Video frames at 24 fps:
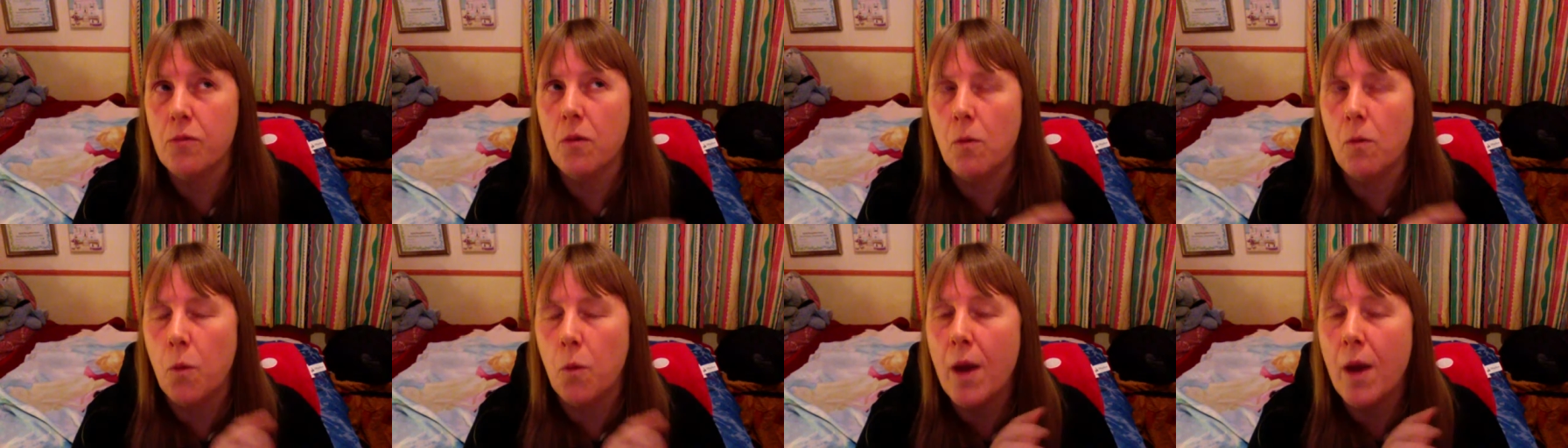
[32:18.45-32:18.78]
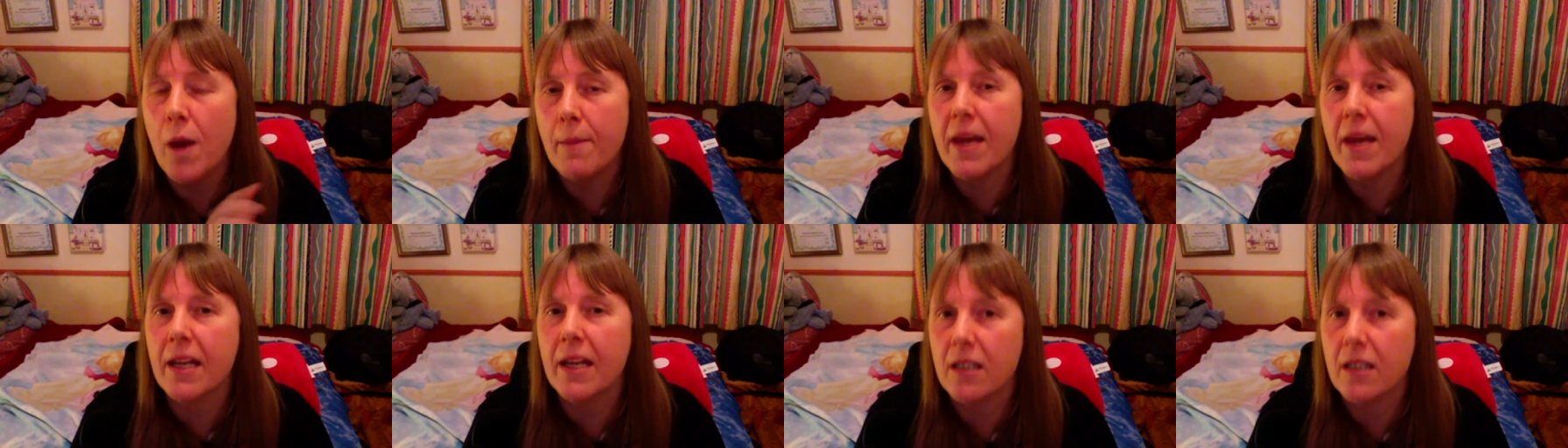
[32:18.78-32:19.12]

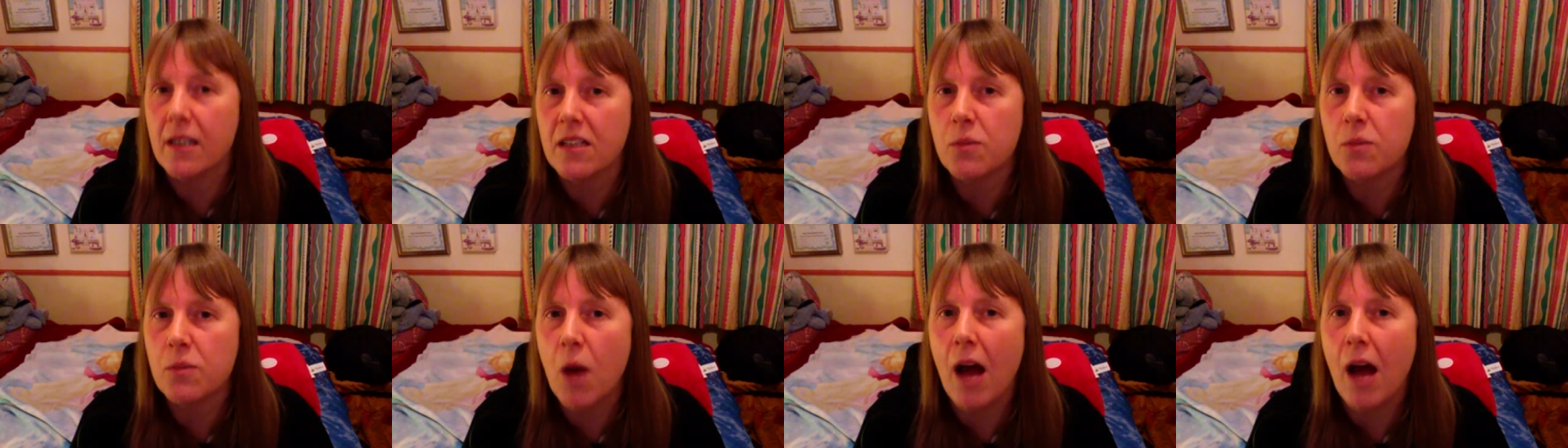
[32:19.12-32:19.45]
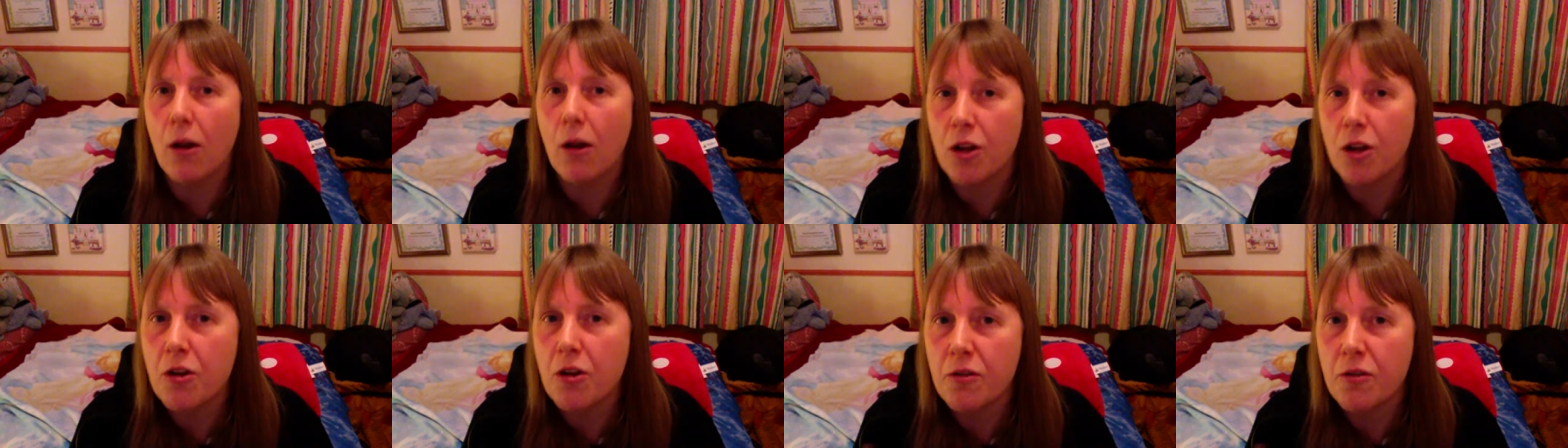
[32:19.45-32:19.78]
women as
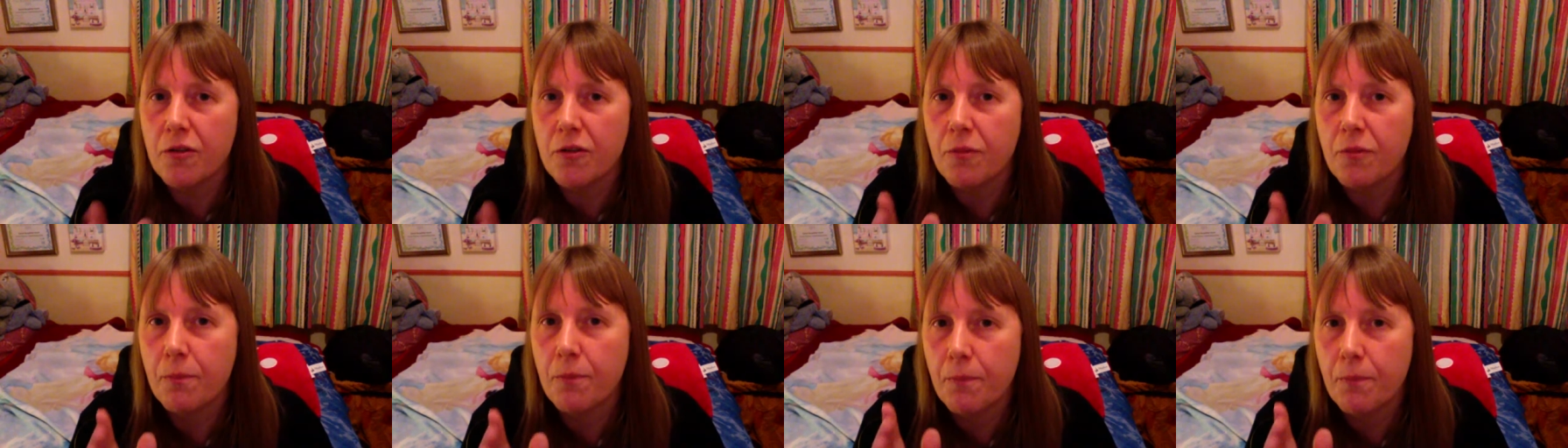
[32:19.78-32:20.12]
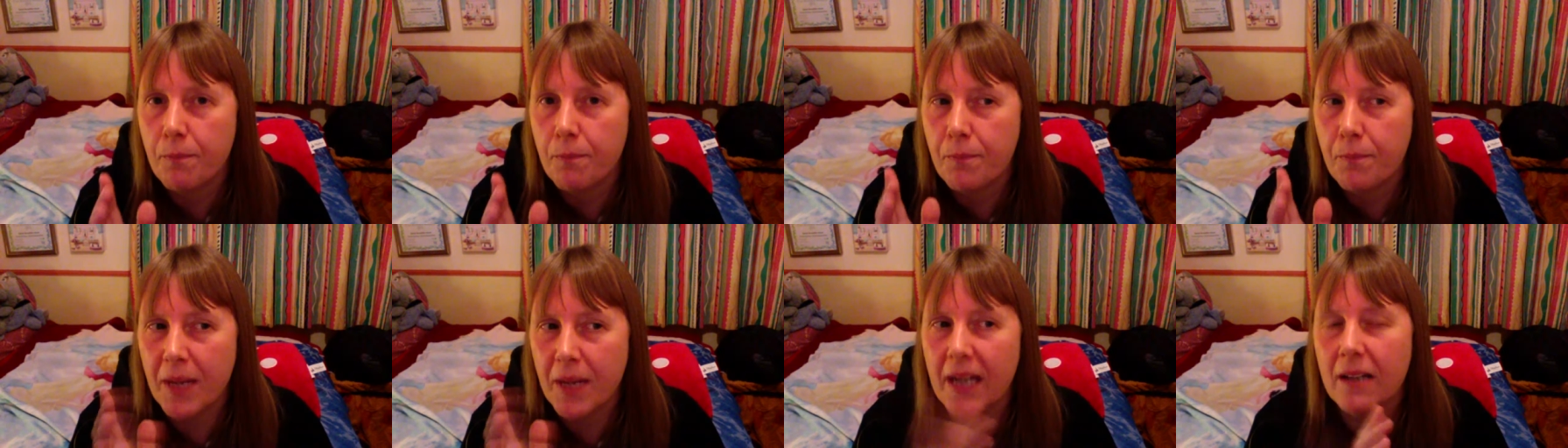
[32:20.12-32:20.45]
well who
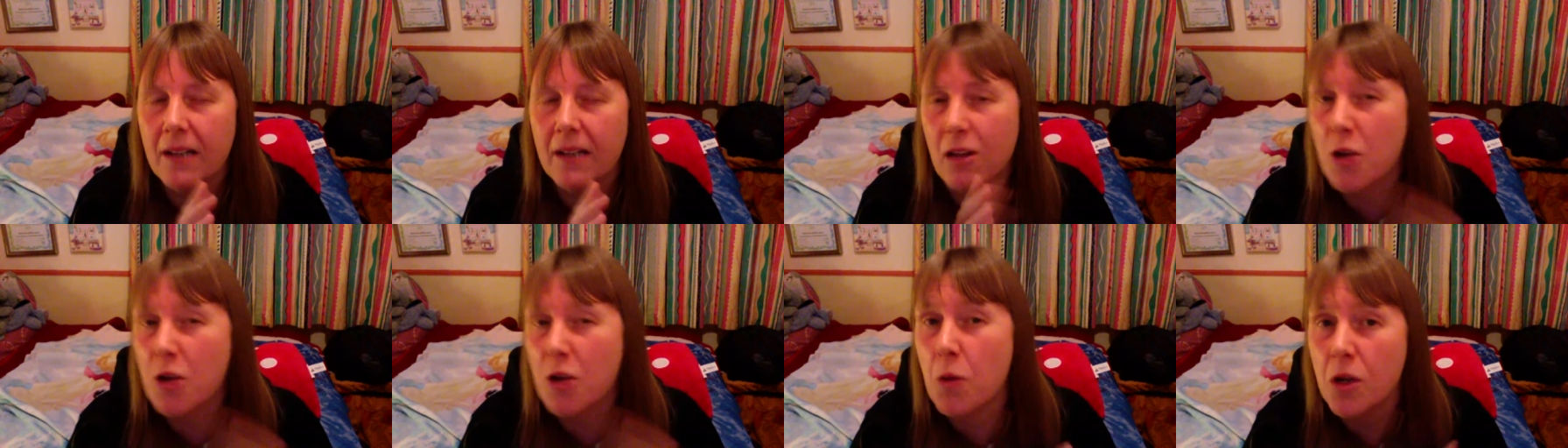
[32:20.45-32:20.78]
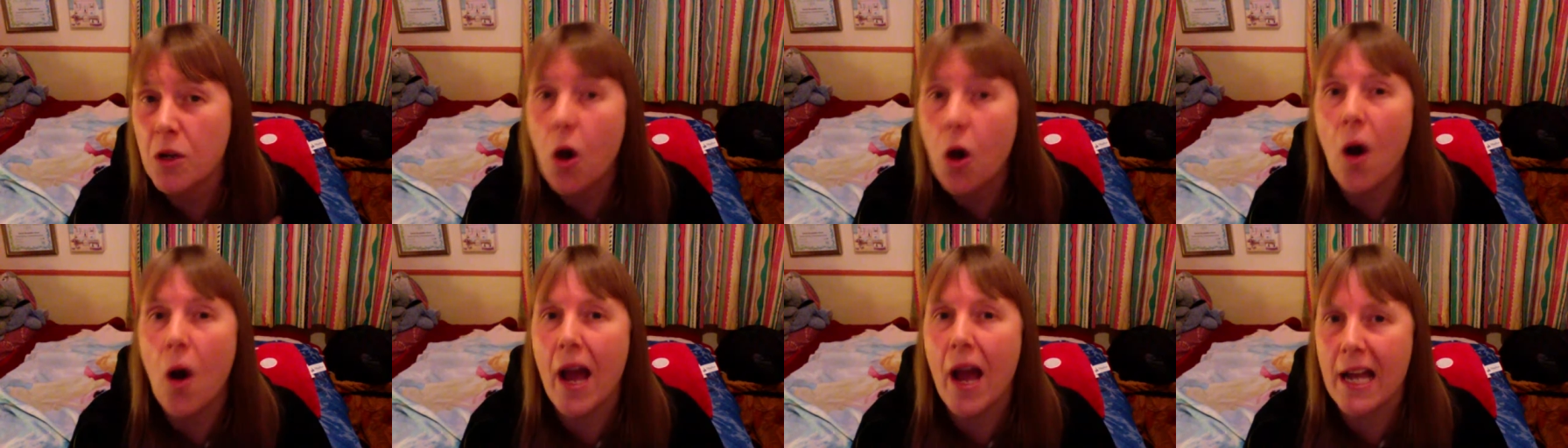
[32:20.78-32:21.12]
are
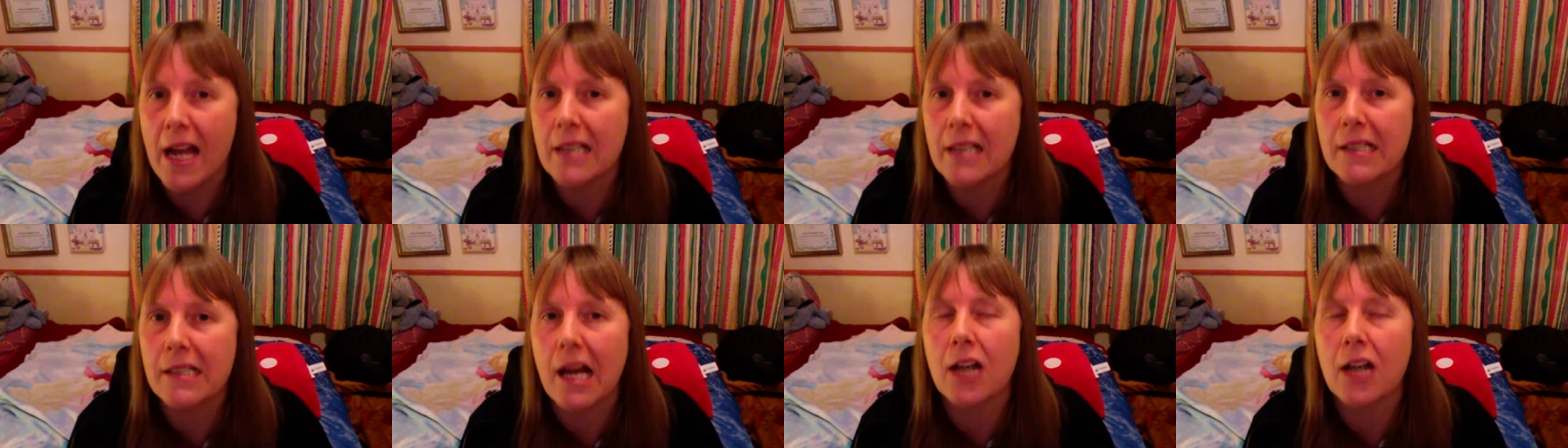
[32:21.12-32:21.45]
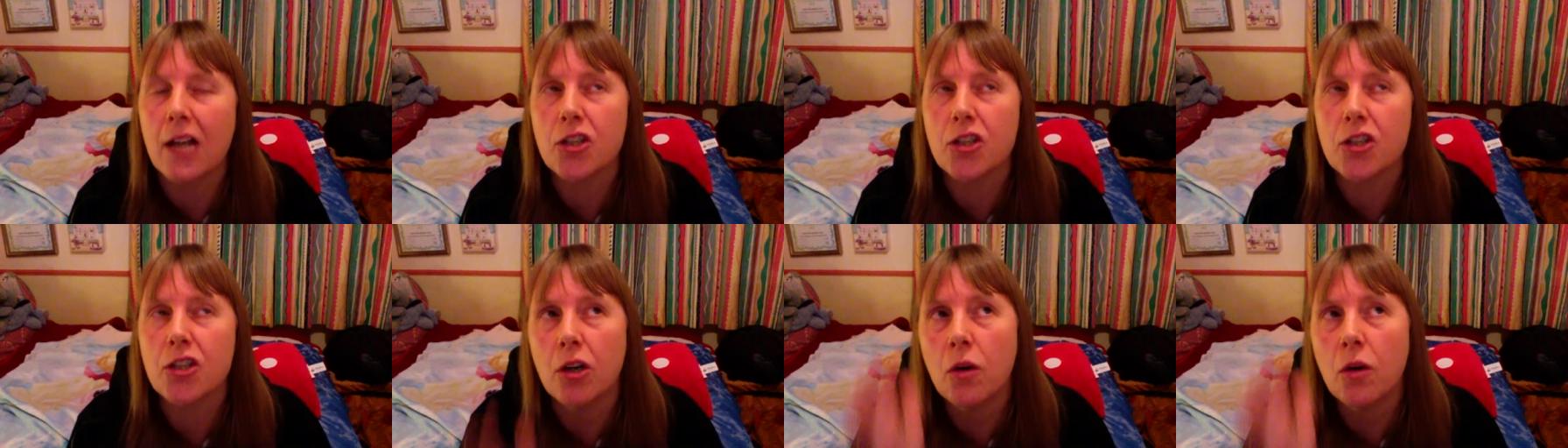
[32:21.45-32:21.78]
not
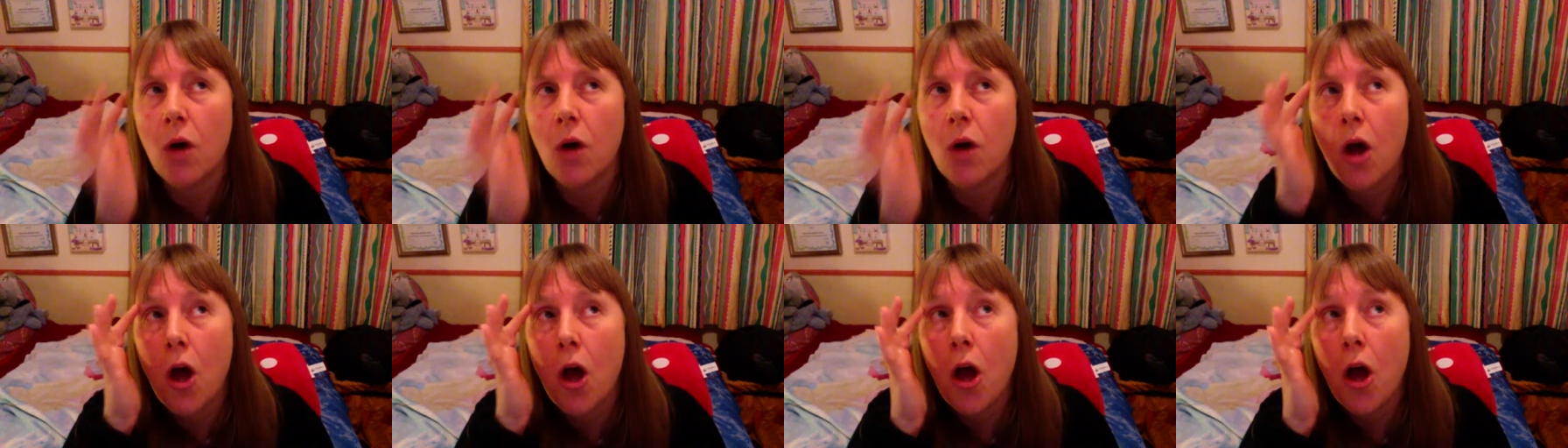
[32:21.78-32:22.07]
asexual,